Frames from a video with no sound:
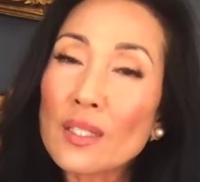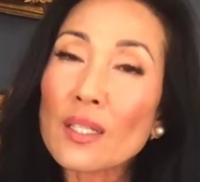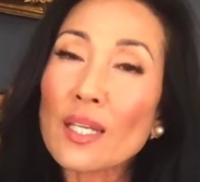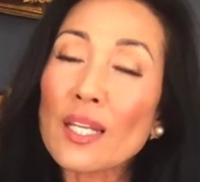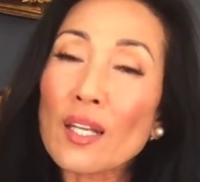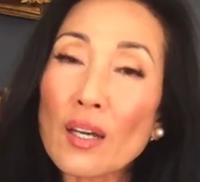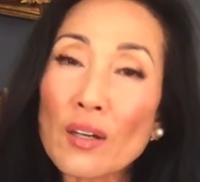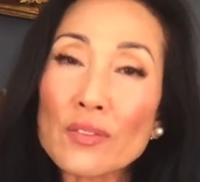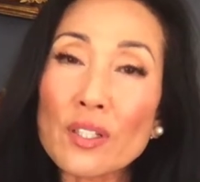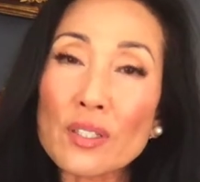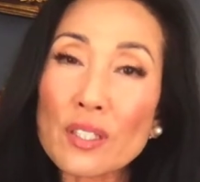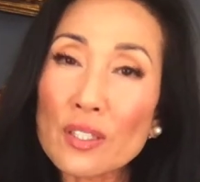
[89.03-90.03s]
and loved
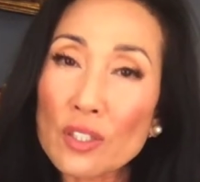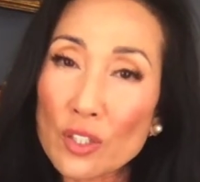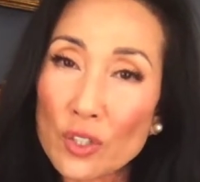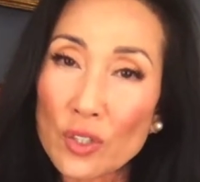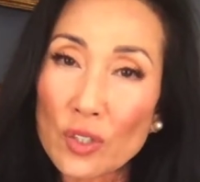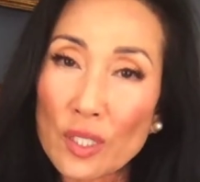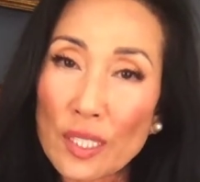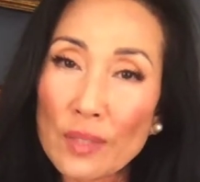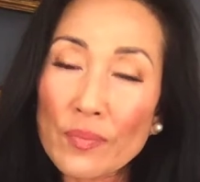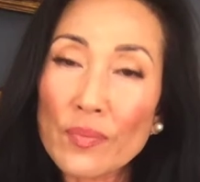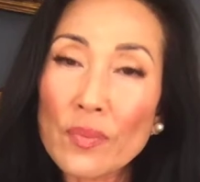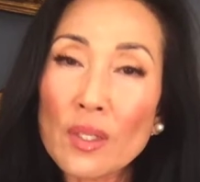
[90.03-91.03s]
unconditionally
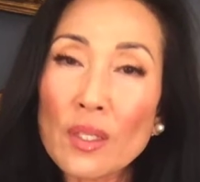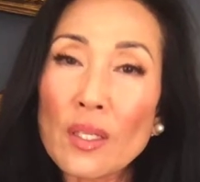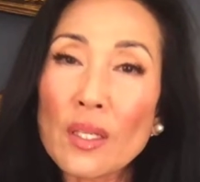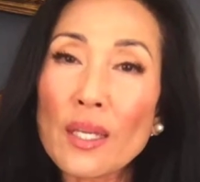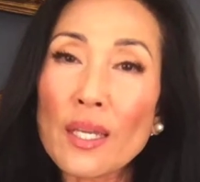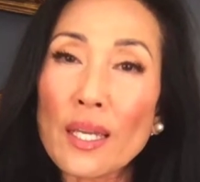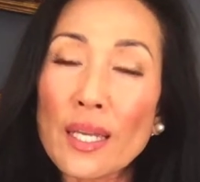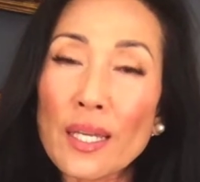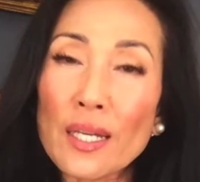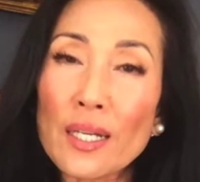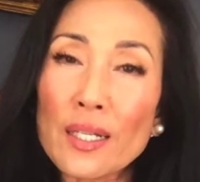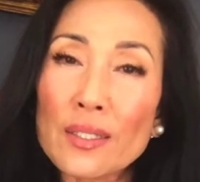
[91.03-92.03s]

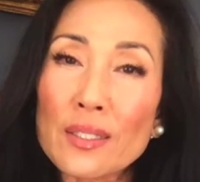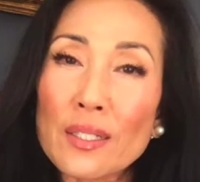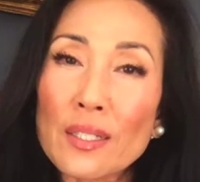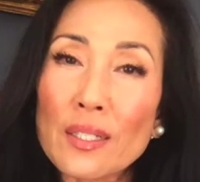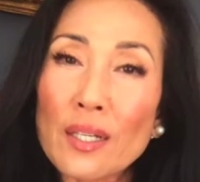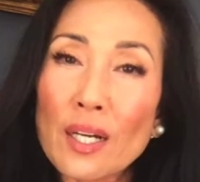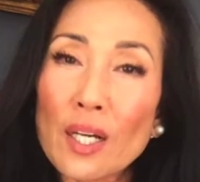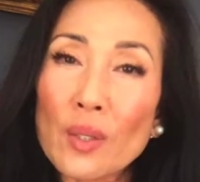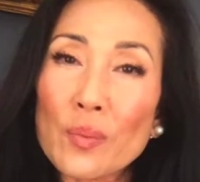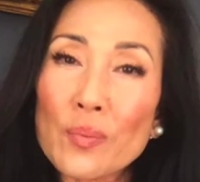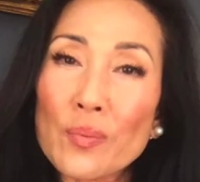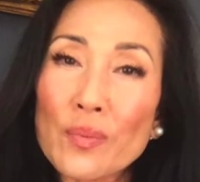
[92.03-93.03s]
and
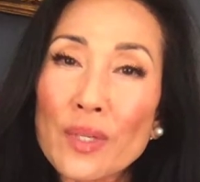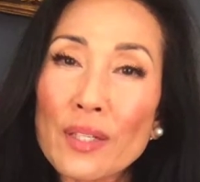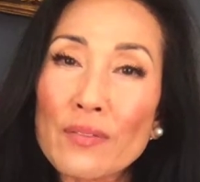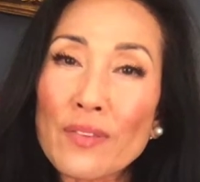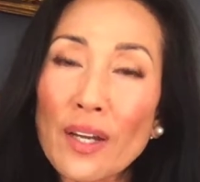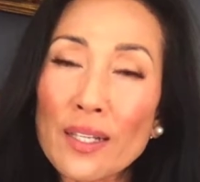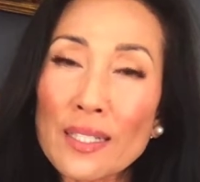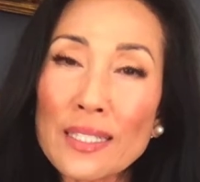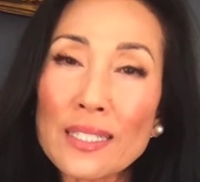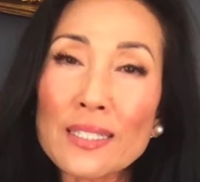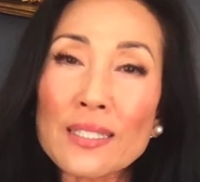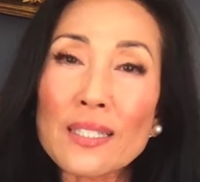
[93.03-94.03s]
um, and
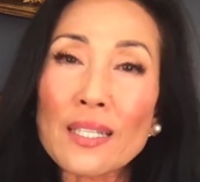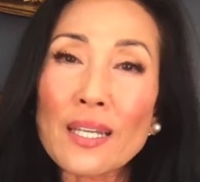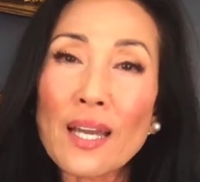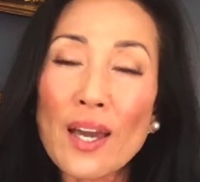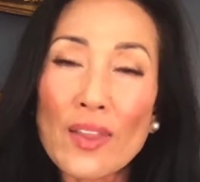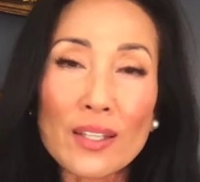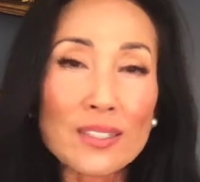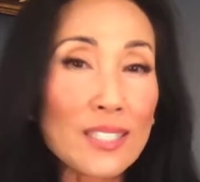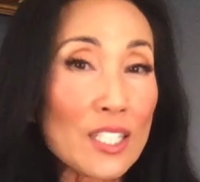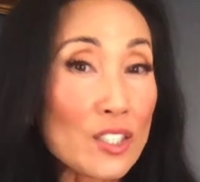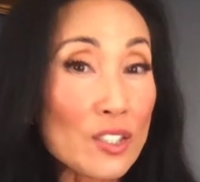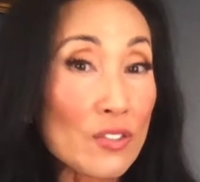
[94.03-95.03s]
finally had that
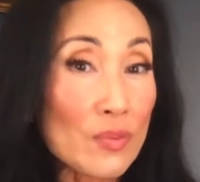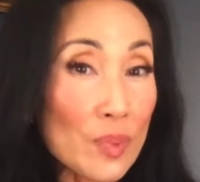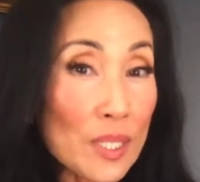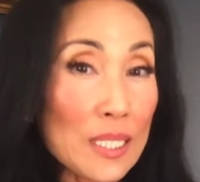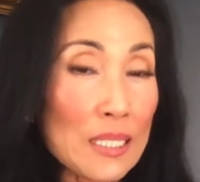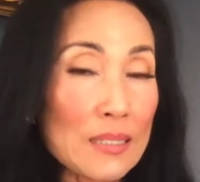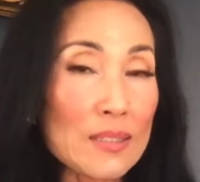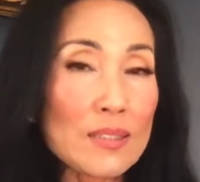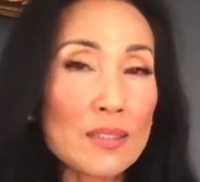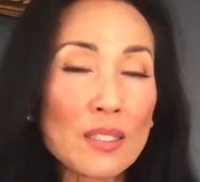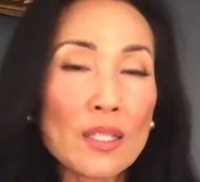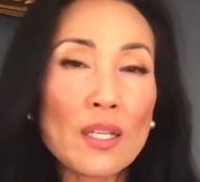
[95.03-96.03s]
sense of peace
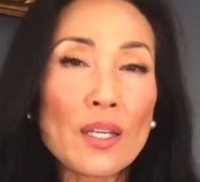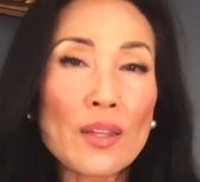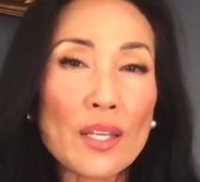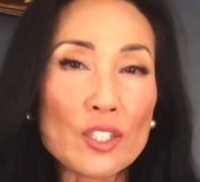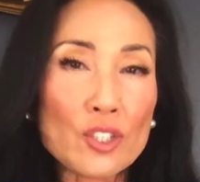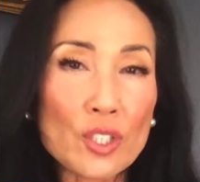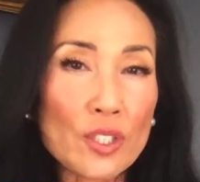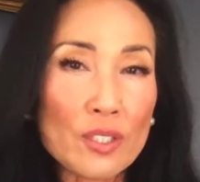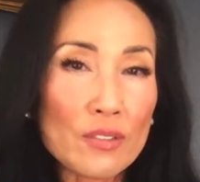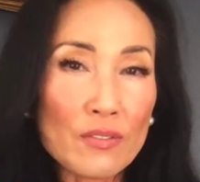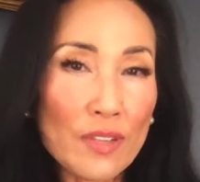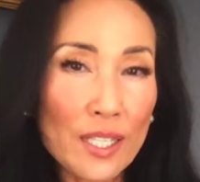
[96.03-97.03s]
that she
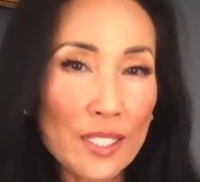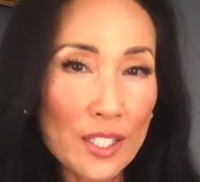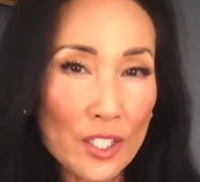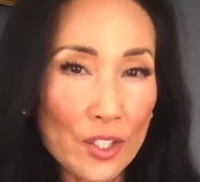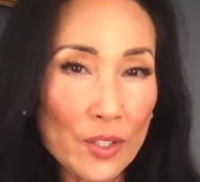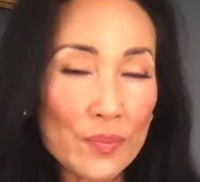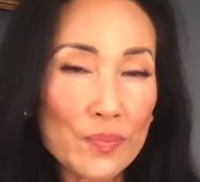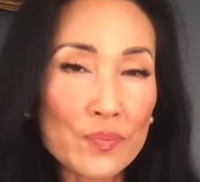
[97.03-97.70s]
couldn't find here.